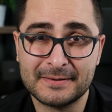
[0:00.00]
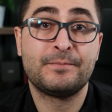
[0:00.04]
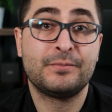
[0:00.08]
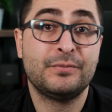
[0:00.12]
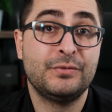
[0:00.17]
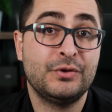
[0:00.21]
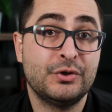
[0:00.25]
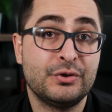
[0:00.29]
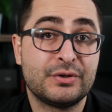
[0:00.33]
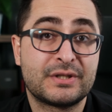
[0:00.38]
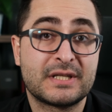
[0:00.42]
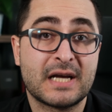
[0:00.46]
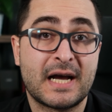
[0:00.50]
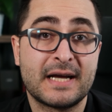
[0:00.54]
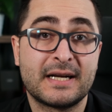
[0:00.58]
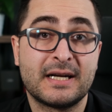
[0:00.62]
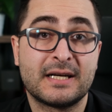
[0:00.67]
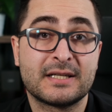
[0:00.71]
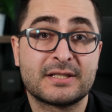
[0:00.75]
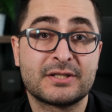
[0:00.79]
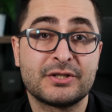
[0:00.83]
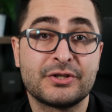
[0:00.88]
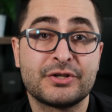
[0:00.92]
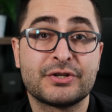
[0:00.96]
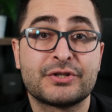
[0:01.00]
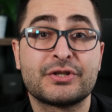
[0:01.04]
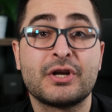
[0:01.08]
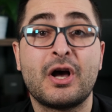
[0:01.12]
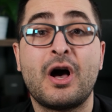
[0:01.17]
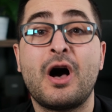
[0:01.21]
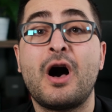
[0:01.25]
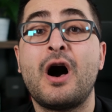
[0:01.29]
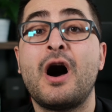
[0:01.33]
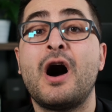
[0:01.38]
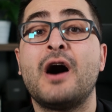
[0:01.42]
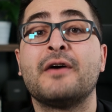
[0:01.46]
New side hustlers
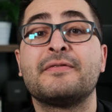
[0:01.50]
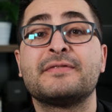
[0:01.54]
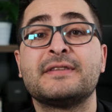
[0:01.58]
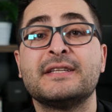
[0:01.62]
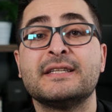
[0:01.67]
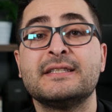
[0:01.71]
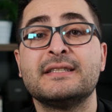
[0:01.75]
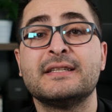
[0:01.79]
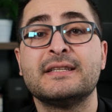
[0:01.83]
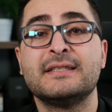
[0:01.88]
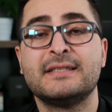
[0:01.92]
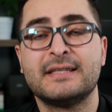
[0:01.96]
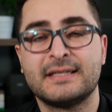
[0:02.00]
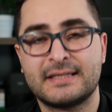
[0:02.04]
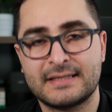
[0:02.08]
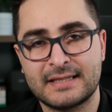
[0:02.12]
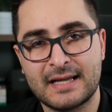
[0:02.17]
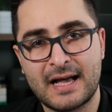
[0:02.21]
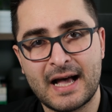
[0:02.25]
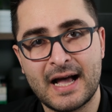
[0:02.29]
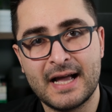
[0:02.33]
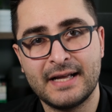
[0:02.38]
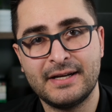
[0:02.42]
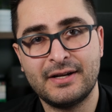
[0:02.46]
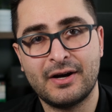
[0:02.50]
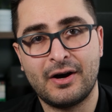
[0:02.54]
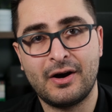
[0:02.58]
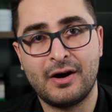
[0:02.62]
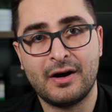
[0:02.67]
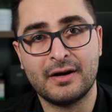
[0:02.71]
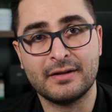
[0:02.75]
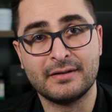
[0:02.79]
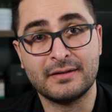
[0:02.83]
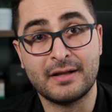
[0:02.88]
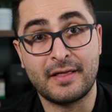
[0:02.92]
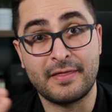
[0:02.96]
often decide
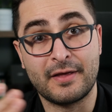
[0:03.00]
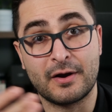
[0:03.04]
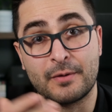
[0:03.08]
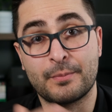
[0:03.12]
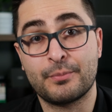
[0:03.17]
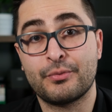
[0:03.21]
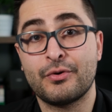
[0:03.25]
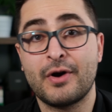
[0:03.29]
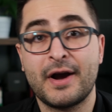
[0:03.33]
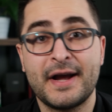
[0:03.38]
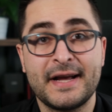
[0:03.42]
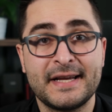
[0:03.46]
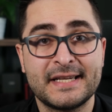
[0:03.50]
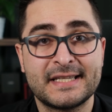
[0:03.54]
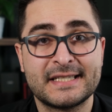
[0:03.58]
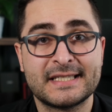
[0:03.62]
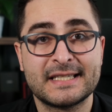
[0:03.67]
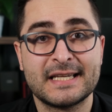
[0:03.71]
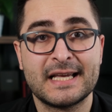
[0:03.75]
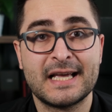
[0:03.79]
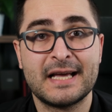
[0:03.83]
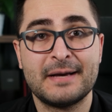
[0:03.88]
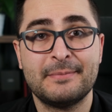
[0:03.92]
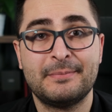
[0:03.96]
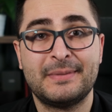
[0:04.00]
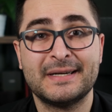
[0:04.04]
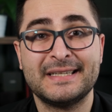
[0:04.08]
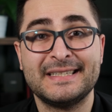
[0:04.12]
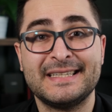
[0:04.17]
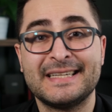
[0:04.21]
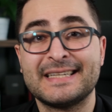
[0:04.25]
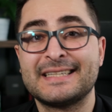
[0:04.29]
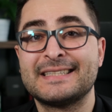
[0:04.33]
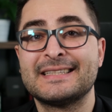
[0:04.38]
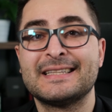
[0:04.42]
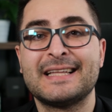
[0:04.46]
on their price, but
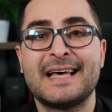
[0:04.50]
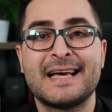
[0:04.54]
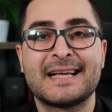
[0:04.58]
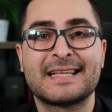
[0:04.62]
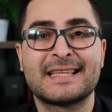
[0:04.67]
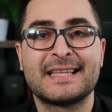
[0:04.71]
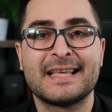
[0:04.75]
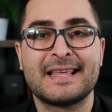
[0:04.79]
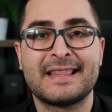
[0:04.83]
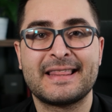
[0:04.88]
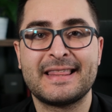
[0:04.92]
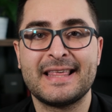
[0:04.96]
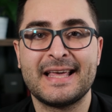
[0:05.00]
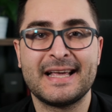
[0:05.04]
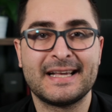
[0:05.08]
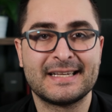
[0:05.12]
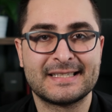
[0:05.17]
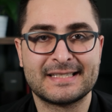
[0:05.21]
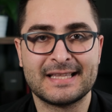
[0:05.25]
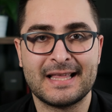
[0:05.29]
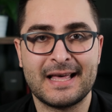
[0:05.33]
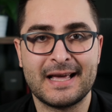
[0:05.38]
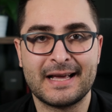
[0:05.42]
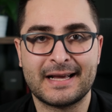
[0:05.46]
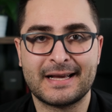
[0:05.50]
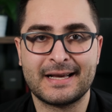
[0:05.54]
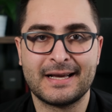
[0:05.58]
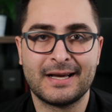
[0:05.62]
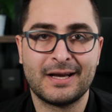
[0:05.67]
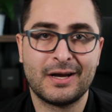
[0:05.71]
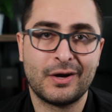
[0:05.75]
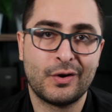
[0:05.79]
neglect things like